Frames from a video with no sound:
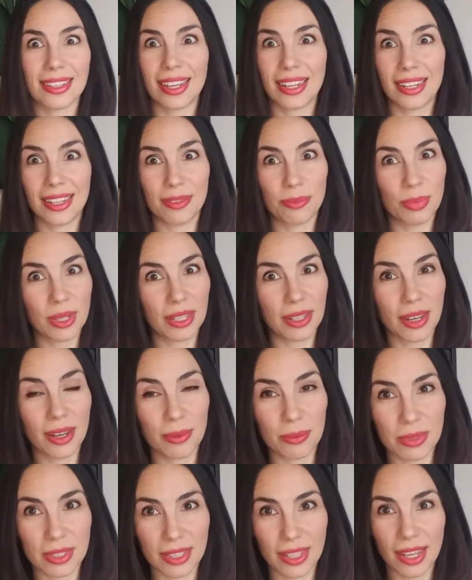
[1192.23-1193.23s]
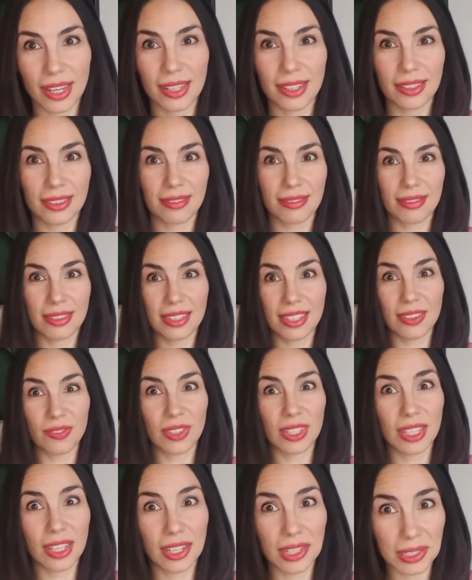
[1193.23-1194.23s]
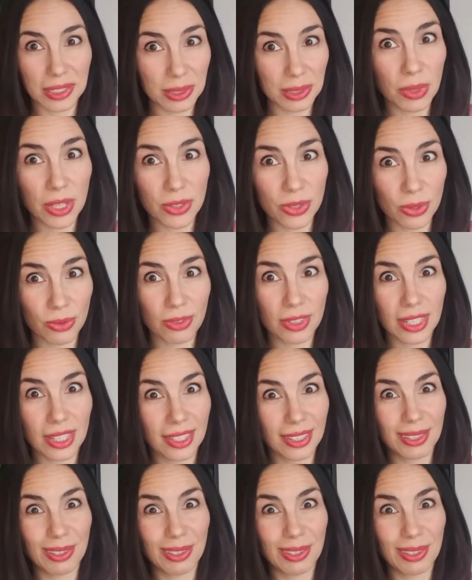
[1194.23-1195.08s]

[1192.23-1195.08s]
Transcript: and it becomes like Stephen King's Misery,